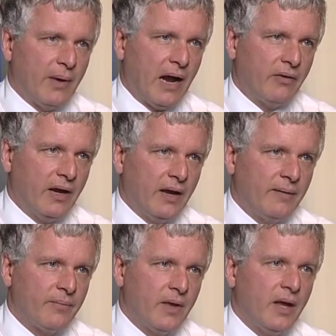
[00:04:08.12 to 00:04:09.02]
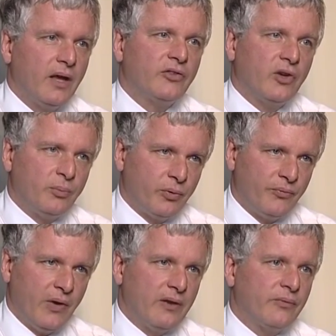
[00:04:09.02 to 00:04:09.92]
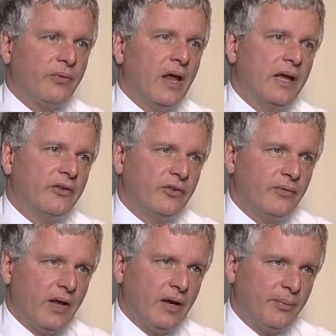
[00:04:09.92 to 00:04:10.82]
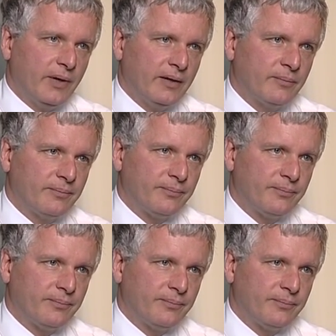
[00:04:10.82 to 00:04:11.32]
barrier and so prevent flares developing.